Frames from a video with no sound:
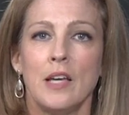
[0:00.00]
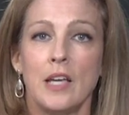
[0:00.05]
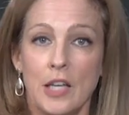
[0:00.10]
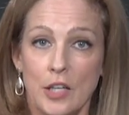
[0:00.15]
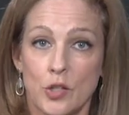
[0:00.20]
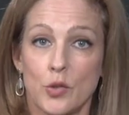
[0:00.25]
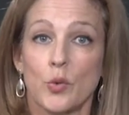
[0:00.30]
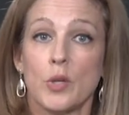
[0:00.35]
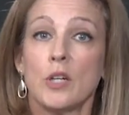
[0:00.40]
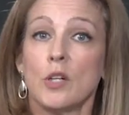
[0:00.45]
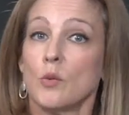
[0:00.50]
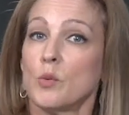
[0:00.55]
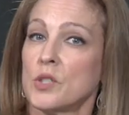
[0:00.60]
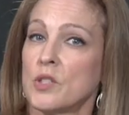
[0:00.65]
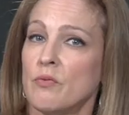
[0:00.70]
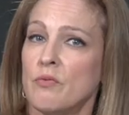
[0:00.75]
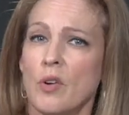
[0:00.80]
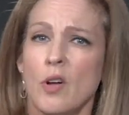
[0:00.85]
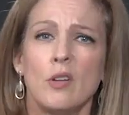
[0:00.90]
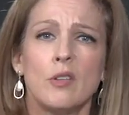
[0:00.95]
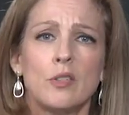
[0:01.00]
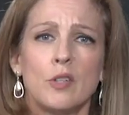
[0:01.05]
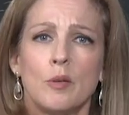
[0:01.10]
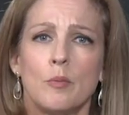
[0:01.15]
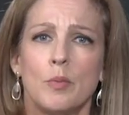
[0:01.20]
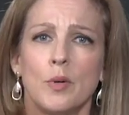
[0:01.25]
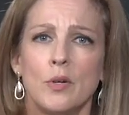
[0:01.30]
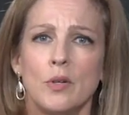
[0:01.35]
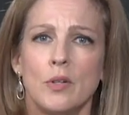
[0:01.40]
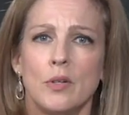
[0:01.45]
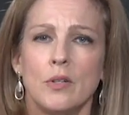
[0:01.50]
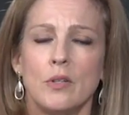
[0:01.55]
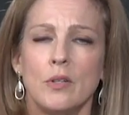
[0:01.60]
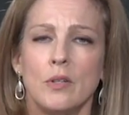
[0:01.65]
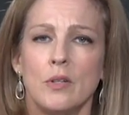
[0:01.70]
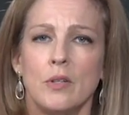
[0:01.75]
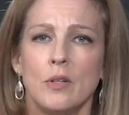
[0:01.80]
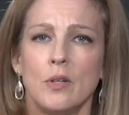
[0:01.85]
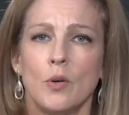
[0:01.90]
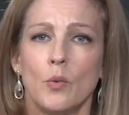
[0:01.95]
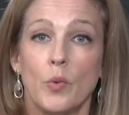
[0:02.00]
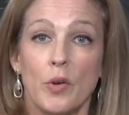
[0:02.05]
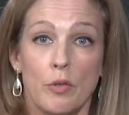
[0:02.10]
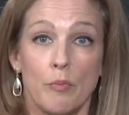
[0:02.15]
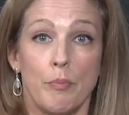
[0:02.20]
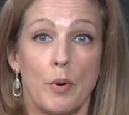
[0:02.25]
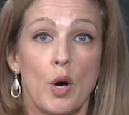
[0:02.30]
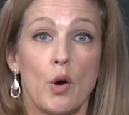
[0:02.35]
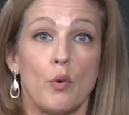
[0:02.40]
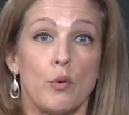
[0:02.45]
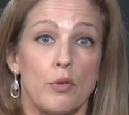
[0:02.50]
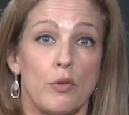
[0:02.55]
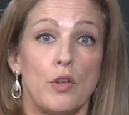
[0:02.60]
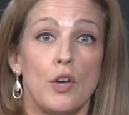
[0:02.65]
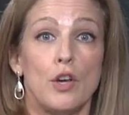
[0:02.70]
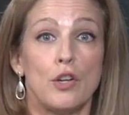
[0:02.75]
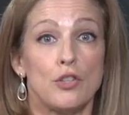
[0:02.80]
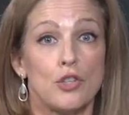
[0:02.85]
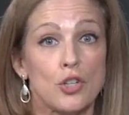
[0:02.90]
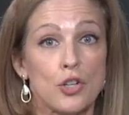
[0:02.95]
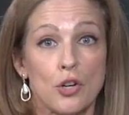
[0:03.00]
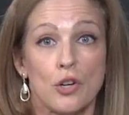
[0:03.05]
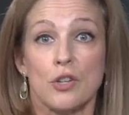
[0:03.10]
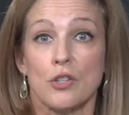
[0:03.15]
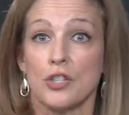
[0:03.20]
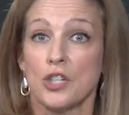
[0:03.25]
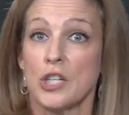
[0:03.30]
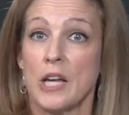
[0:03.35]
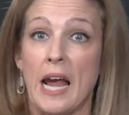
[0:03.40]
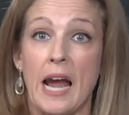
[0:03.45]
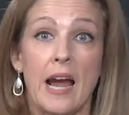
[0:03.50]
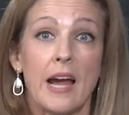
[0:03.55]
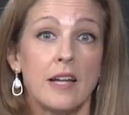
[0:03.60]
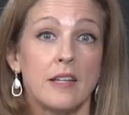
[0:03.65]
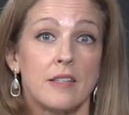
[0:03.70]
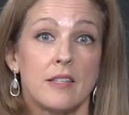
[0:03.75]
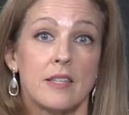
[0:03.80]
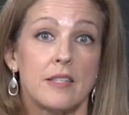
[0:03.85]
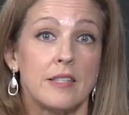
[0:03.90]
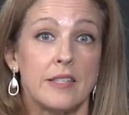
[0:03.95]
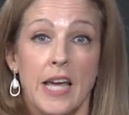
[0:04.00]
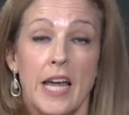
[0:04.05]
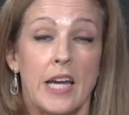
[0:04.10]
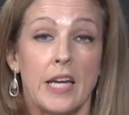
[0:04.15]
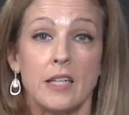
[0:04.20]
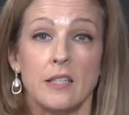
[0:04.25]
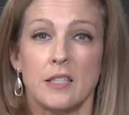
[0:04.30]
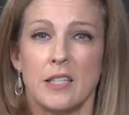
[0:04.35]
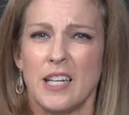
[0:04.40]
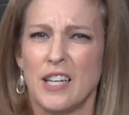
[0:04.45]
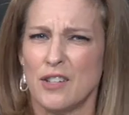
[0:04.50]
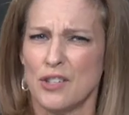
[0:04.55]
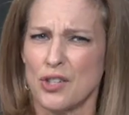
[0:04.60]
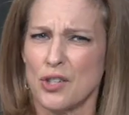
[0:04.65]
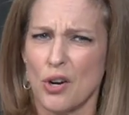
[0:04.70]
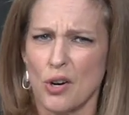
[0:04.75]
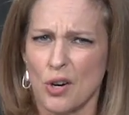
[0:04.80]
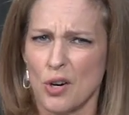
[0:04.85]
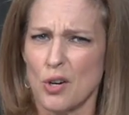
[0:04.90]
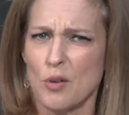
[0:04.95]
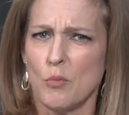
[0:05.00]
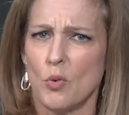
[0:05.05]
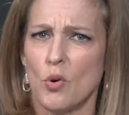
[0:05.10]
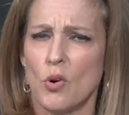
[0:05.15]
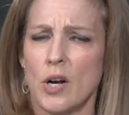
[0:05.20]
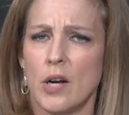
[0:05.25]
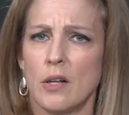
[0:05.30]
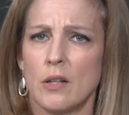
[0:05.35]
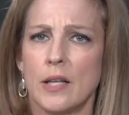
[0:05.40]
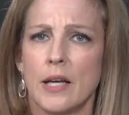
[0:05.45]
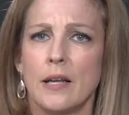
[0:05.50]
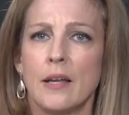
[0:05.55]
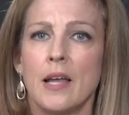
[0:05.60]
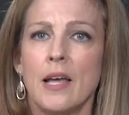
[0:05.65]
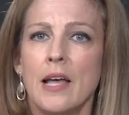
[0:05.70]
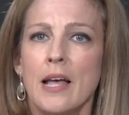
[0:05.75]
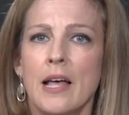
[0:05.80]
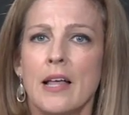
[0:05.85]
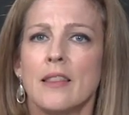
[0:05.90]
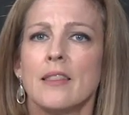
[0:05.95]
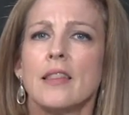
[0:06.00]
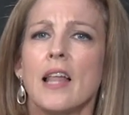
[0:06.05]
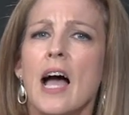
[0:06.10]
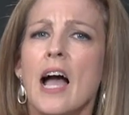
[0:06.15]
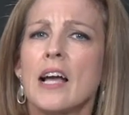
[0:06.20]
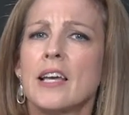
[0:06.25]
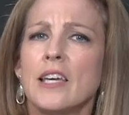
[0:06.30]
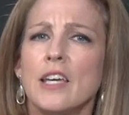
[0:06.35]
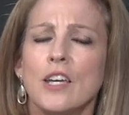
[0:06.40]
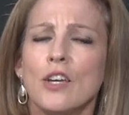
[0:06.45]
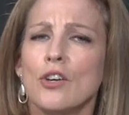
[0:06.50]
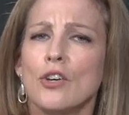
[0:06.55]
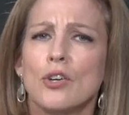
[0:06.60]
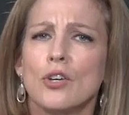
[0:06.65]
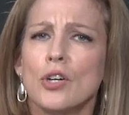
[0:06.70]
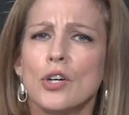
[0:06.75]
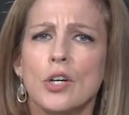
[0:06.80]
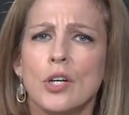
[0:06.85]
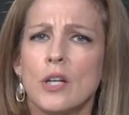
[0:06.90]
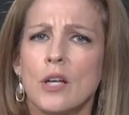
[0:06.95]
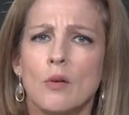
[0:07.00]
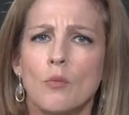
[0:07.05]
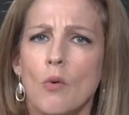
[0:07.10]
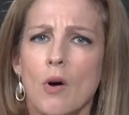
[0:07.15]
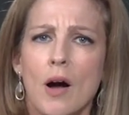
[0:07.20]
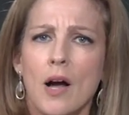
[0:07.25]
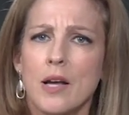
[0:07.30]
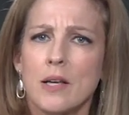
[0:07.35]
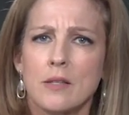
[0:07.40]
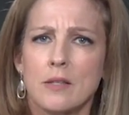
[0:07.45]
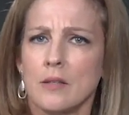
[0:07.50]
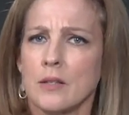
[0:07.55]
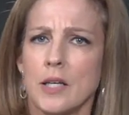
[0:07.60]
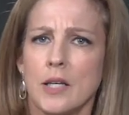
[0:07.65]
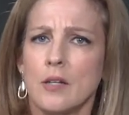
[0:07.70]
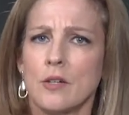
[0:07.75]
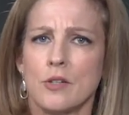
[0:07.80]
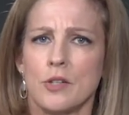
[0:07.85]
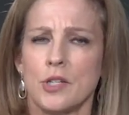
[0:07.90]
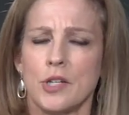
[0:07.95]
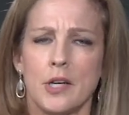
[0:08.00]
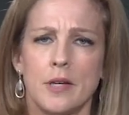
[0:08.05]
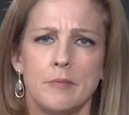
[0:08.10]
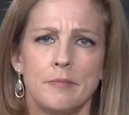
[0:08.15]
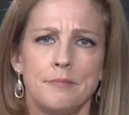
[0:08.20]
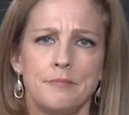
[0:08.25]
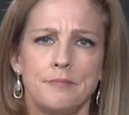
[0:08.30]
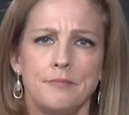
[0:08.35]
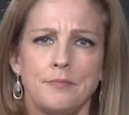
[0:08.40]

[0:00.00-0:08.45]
Israel was vulnerable, with both church and state in turmoil and lacking good and wise leadership.